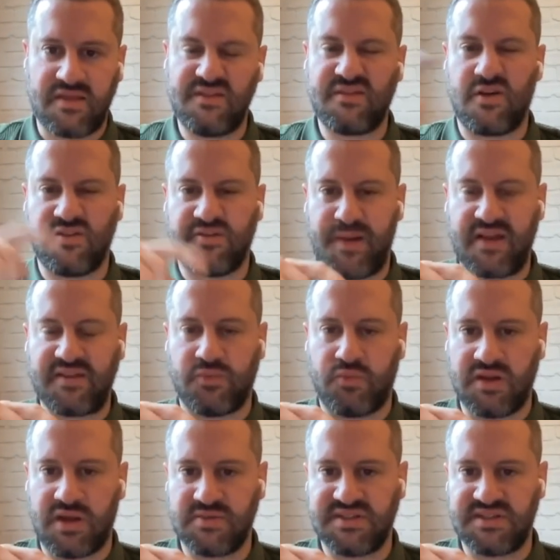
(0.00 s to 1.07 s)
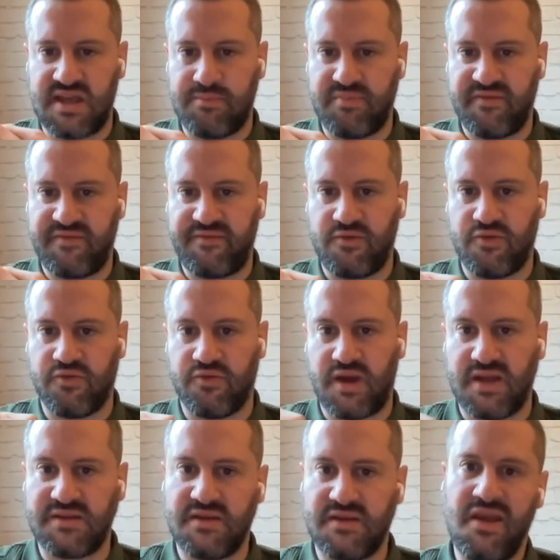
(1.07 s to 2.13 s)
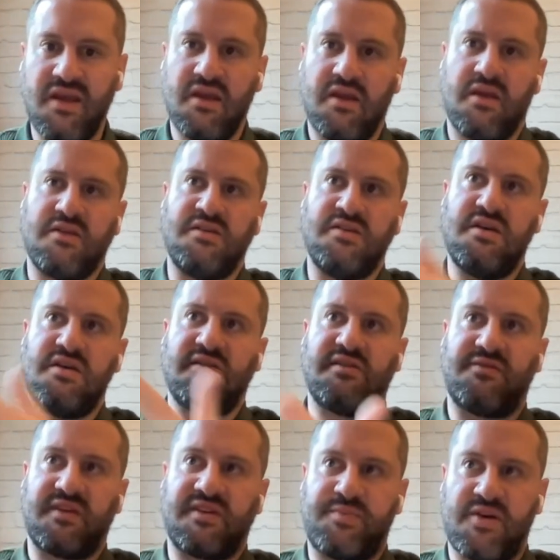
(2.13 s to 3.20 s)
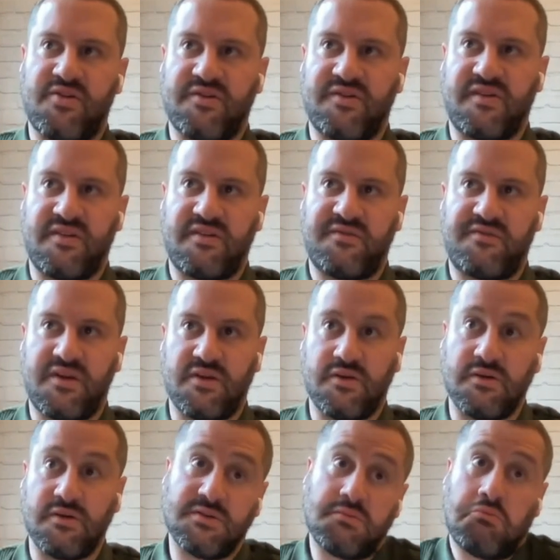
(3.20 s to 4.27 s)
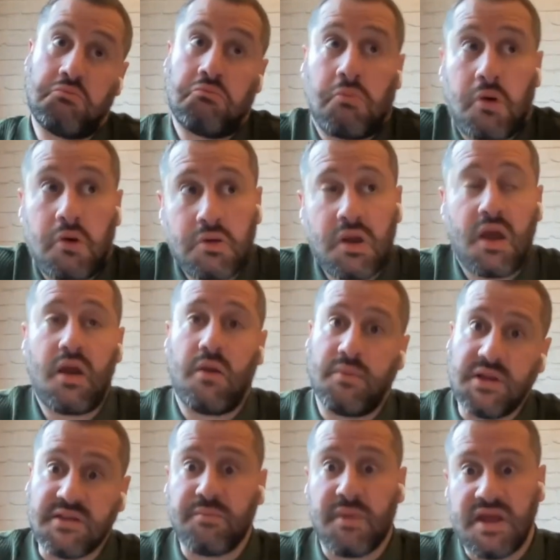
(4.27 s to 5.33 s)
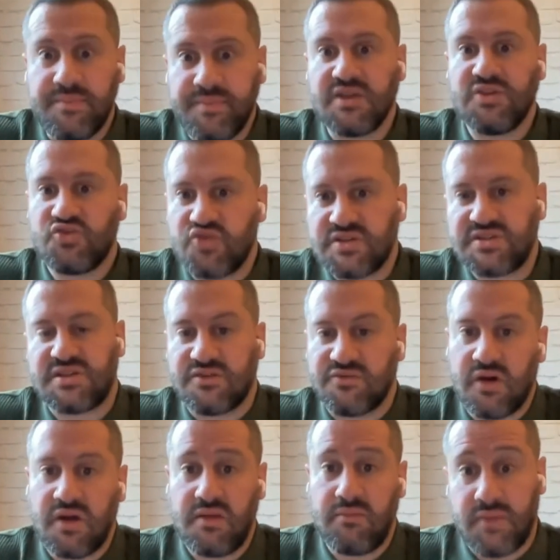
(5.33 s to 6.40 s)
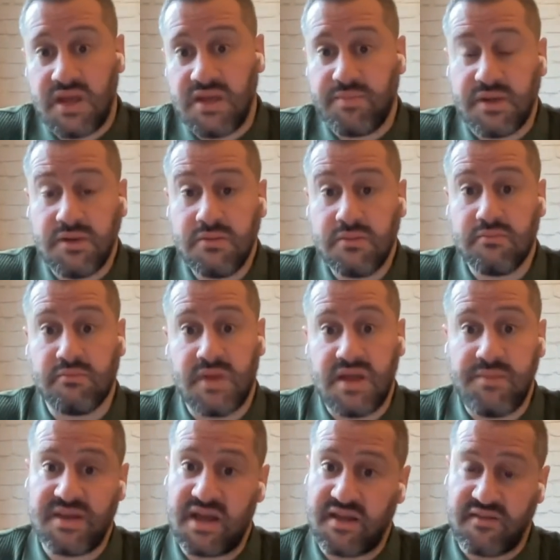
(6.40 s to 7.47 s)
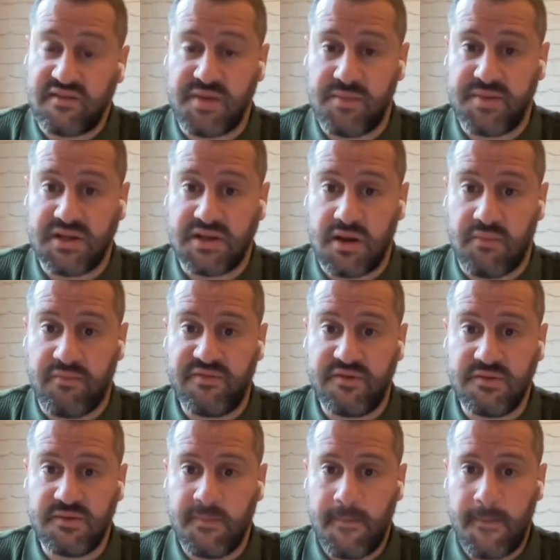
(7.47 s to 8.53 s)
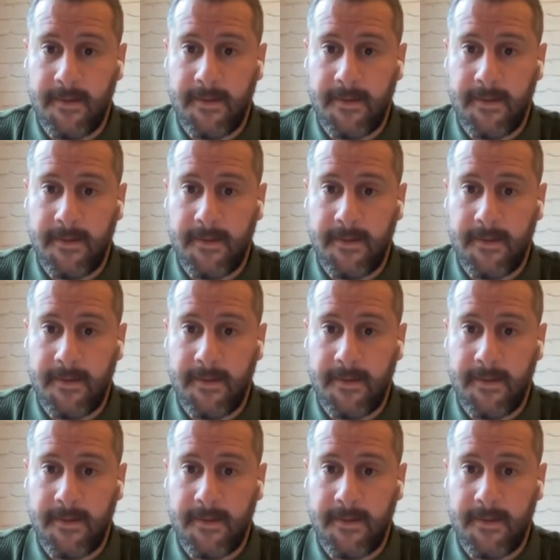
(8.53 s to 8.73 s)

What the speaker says: And this goes back to what I was saying before, right? Years of experience in this field. Well, it may be interesting, right? Maybe that gives me a bit of comfort.